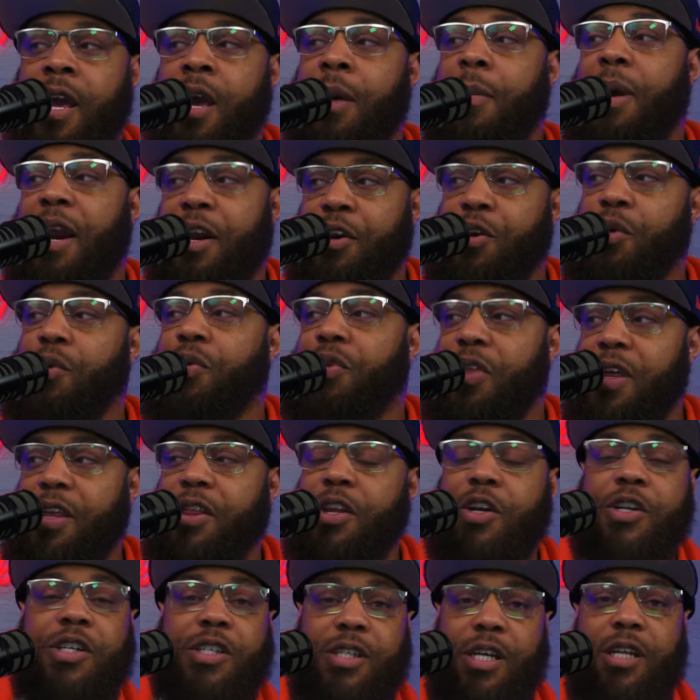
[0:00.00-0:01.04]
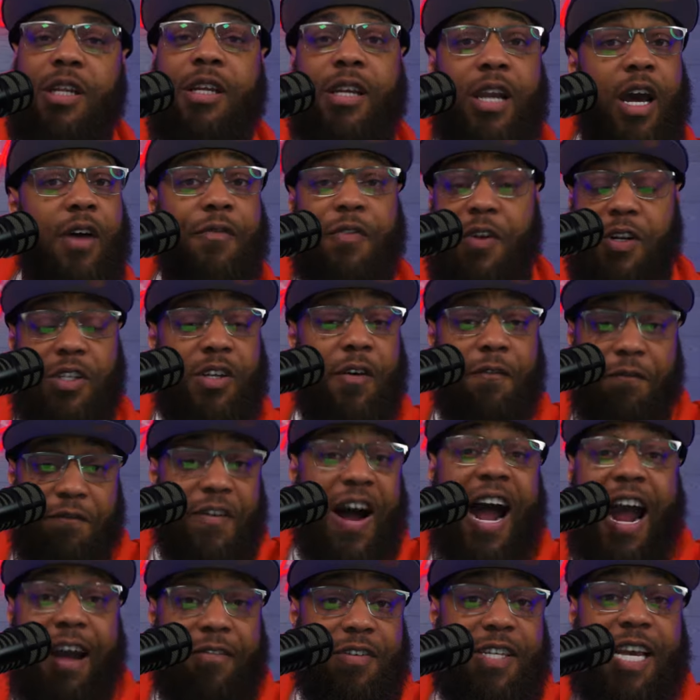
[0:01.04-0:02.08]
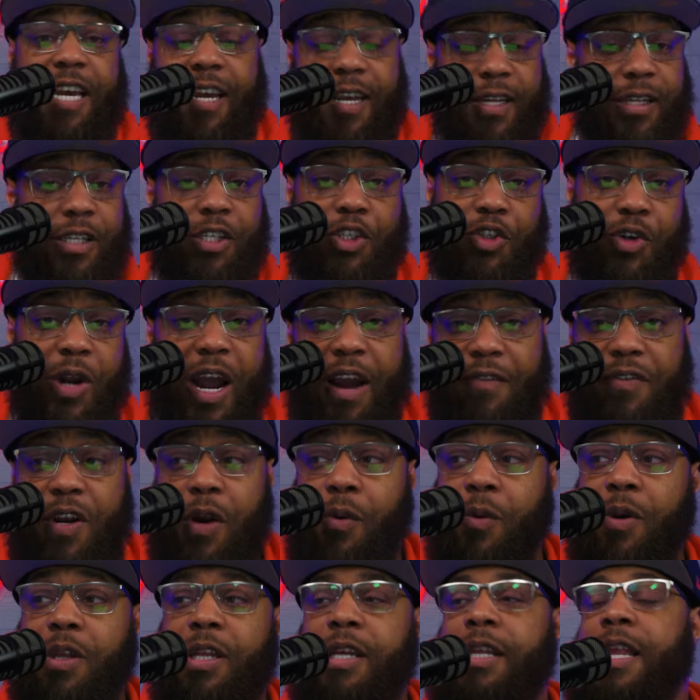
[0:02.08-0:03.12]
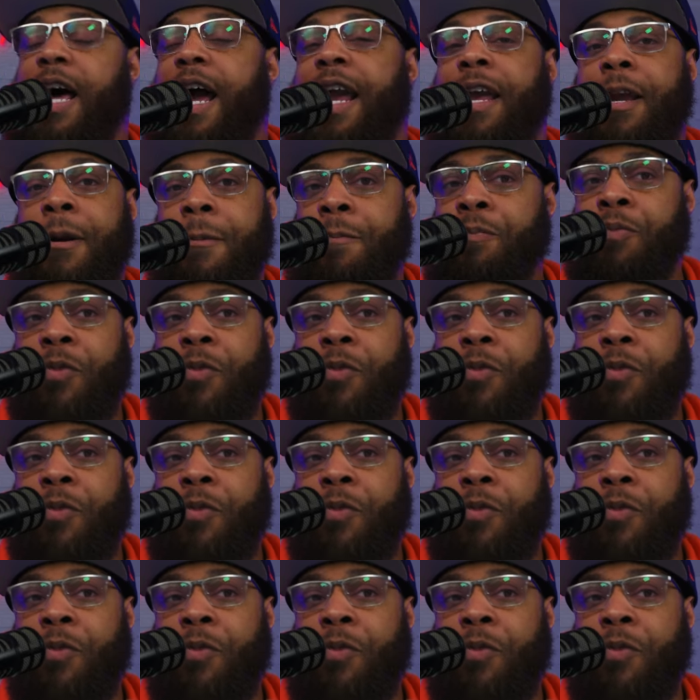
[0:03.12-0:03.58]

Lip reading: But I do think there's still enough. There's a 5 tech in this draft I really like.